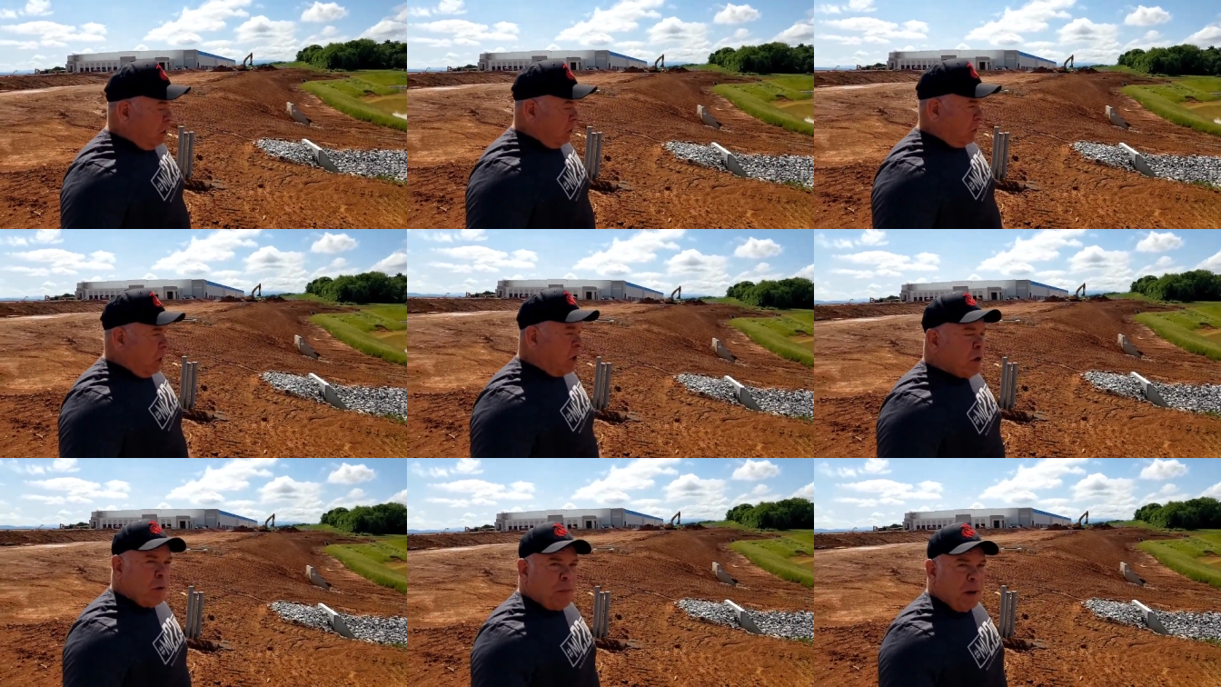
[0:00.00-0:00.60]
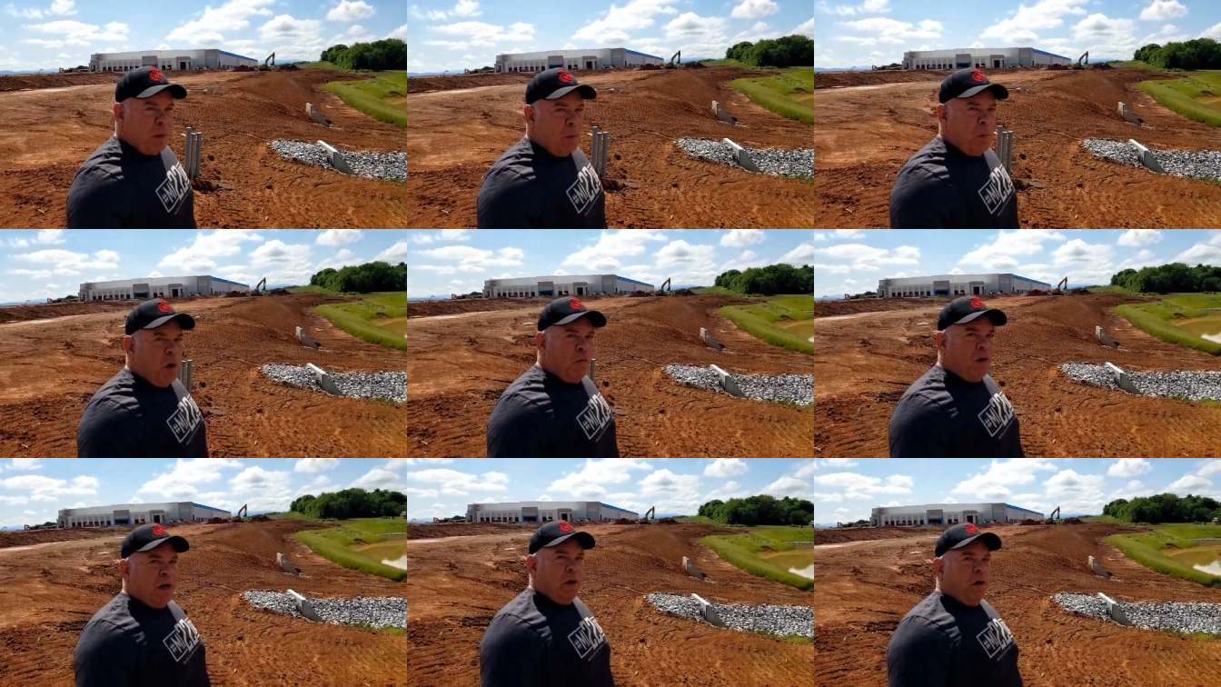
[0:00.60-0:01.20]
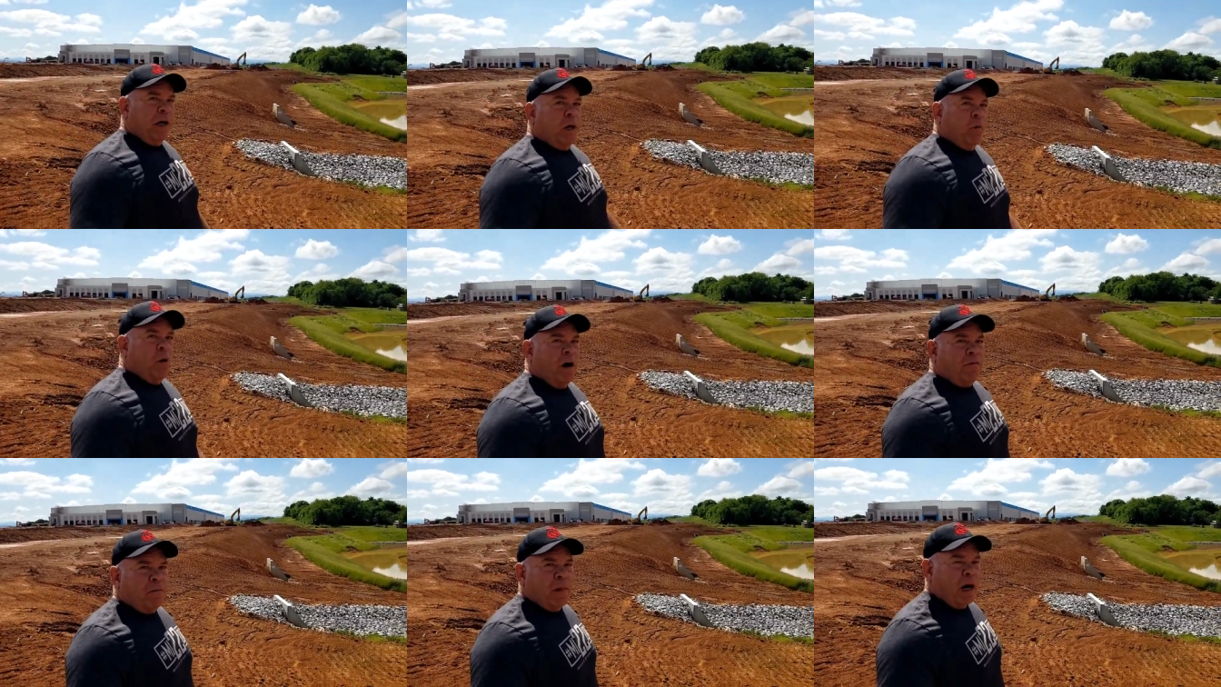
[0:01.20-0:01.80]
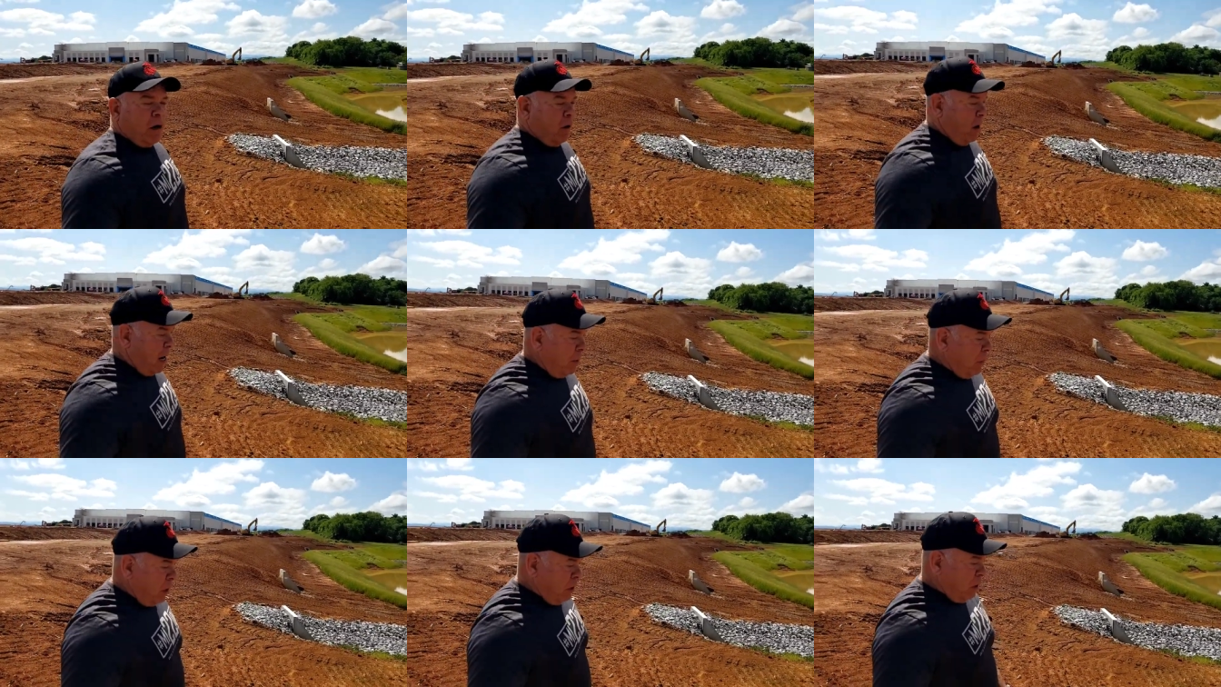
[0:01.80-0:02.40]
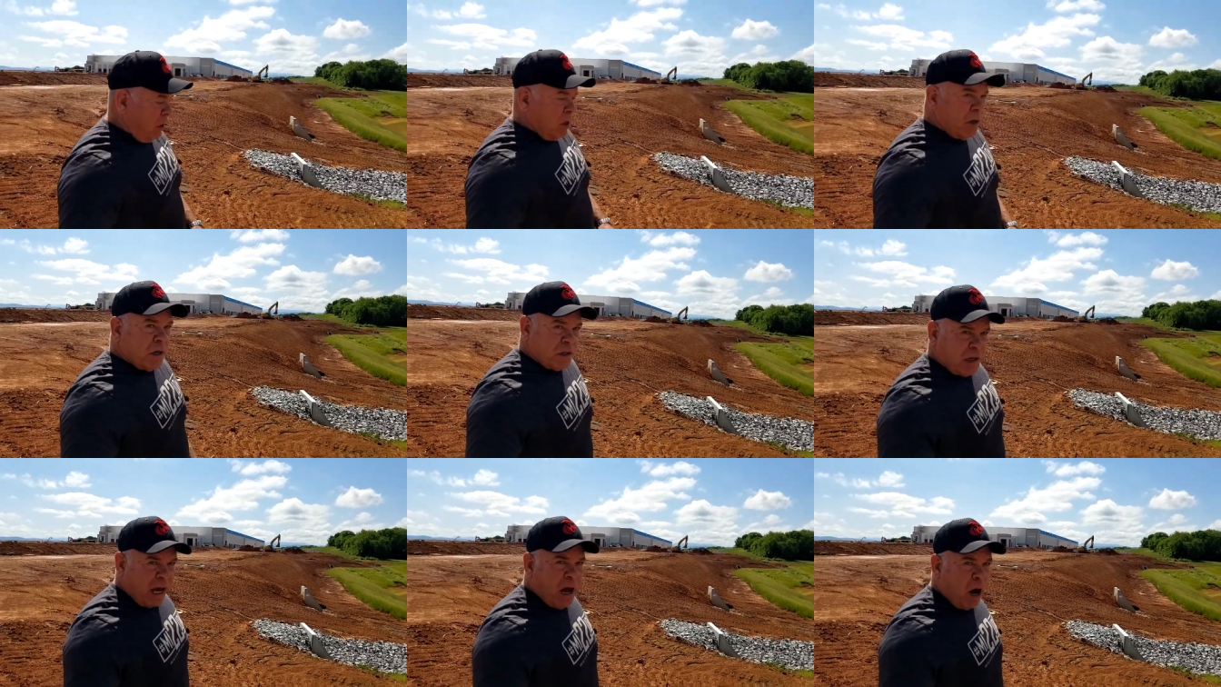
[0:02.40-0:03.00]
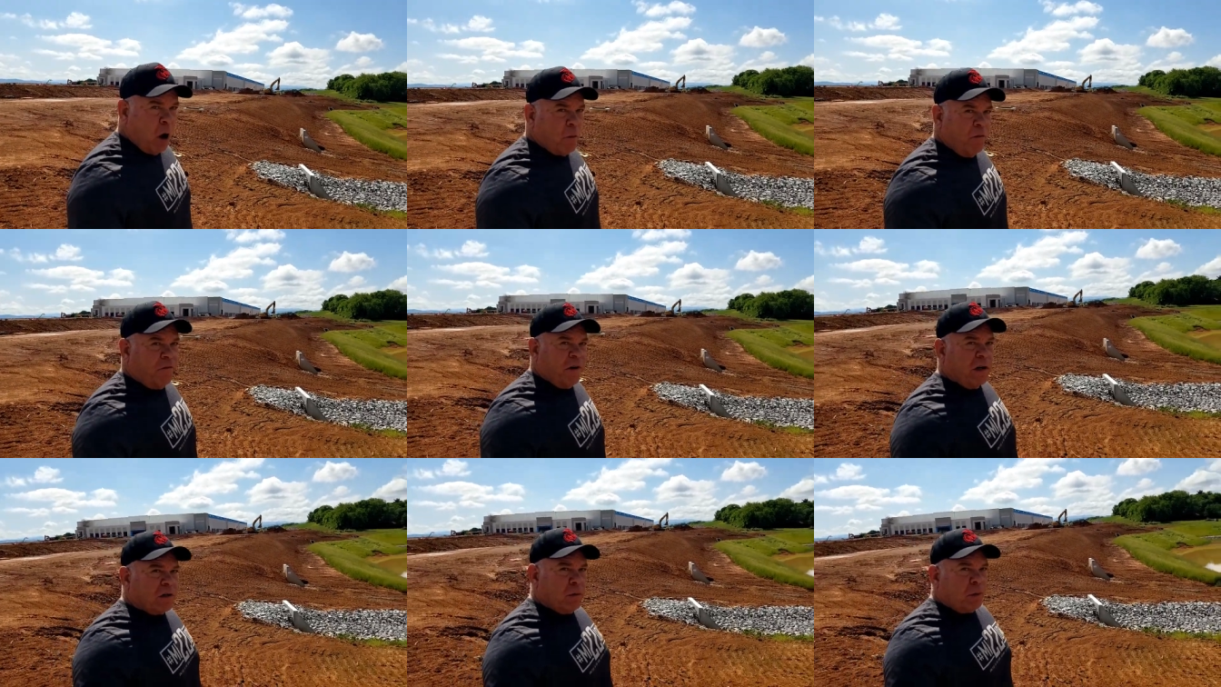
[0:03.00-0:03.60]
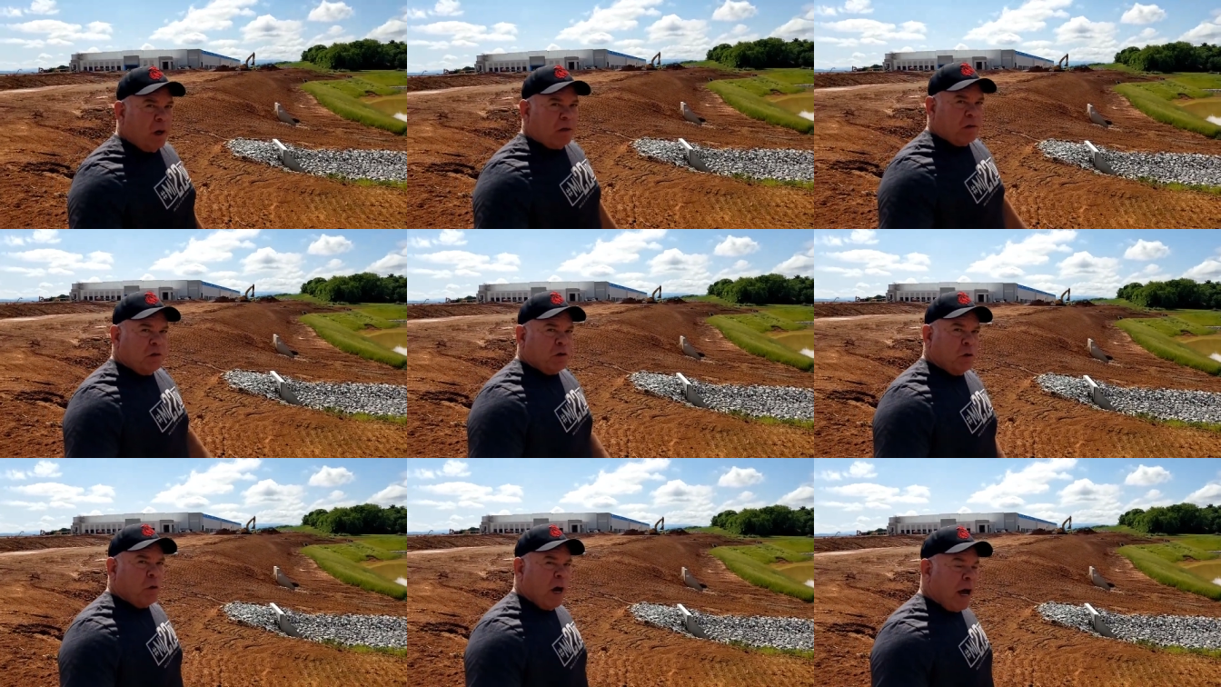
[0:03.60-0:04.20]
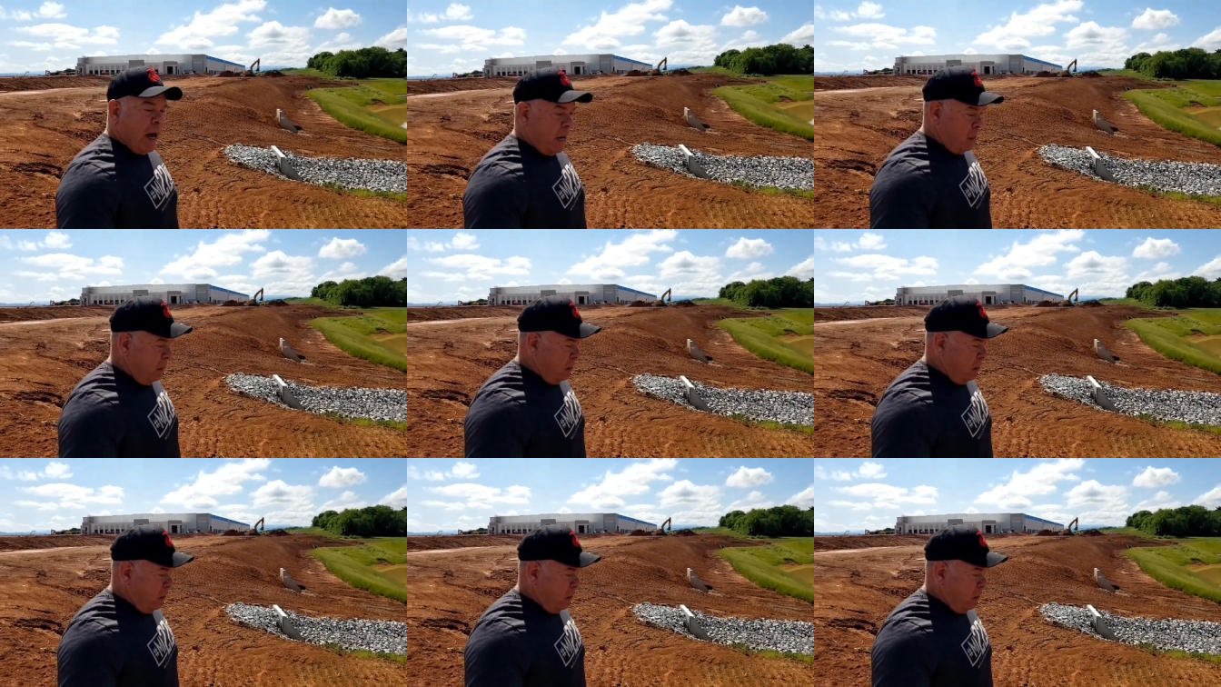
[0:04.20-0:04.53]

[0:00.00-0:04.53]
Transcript: So all you people moving here to get away from that crap, stay home and fix the places you're at.